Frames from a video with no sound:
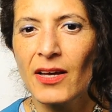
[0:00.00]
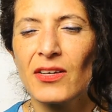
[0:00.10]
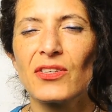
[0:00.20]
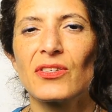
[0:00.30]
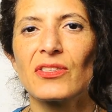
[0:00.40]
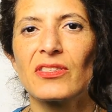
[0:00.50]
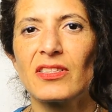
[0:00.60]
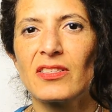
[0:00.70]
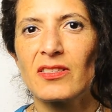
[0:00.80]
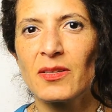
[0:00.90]
Your
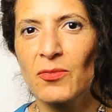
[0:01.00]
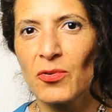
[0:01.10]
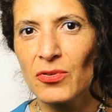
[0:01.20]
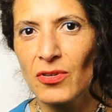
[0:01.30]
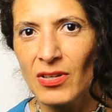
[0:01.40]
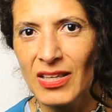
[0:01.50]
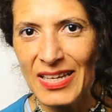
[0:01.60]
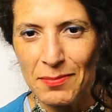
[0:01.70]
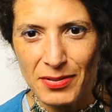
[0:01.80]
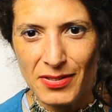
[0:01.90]
system would
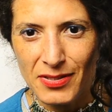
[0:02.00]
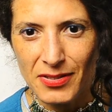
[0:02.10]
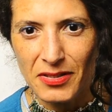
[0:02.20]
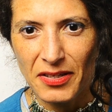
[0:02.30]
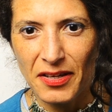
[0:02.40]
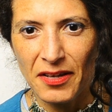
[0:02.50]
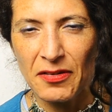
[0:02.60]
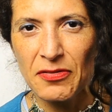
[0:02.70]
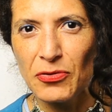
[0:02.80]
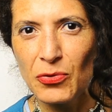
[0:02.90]
collapse
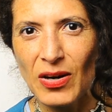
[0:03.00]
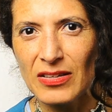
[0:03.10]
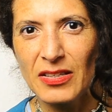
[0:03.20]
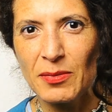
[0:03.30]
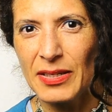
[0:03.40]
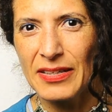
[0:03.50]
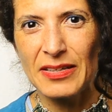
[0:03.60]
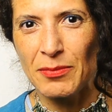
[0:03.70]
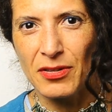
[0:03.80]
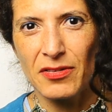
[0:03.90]
if you activated
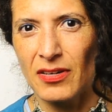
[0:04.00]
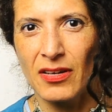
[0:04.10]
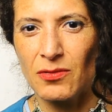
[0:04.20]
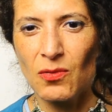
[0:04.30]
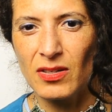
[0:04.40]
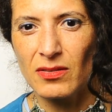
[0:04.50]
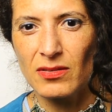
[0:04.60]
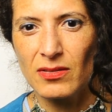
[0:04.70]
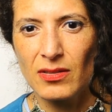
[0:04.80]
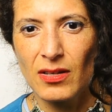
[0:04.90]
everything at
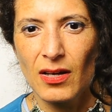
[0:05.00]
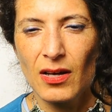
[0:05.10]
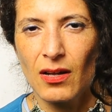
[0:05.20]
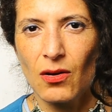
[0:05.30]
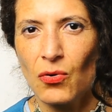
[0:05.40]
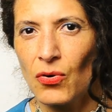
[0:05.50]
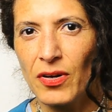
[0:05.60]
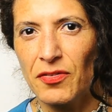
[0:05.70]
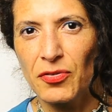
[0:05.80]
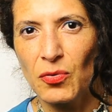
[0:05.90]
once, or
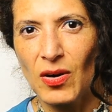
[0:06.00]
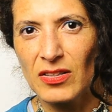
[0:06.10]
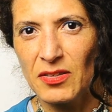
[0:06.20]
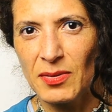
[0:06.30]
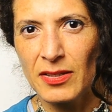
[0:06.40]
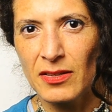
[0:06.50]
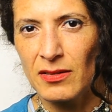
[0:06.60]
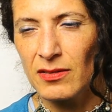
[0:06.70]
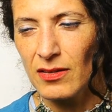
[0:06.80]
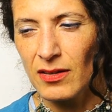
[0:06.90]
if you
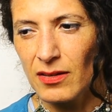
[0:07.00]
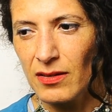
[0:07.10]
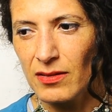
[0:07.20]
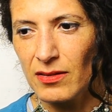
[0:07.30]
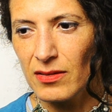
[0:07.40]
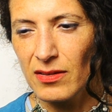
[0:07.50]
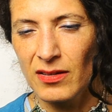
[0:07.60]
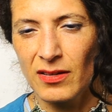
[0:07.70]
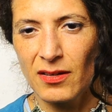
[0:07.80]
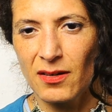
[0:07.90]
activated
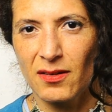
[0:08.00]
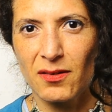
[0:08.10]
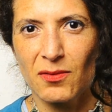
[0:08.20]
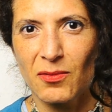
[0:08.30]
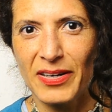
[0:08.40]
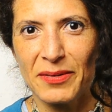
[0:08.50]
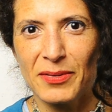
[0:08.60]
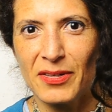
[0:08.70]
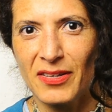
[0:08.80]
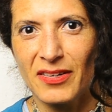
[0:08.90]

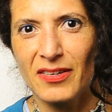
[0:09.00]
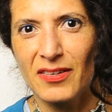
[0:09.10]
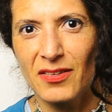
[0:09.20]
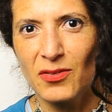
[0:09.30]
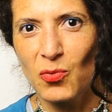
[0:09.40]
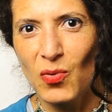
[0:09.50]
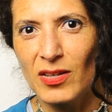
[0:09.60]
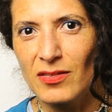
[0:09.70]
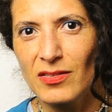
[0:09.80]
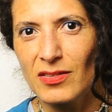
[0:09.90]
whatever you
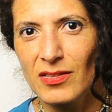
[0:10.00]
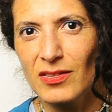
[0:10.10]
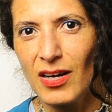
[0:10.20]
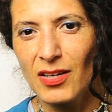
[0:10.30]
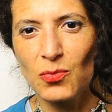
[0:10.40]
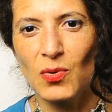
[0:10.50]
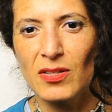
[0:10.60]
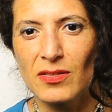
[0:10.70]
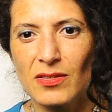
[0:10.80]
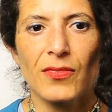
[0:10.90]
want at
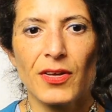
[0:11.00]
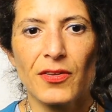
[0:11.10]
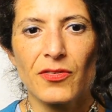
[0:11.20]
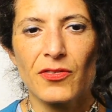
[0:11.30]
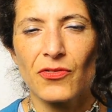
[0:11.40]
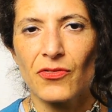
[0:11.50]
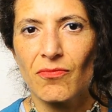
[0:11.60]
once. It's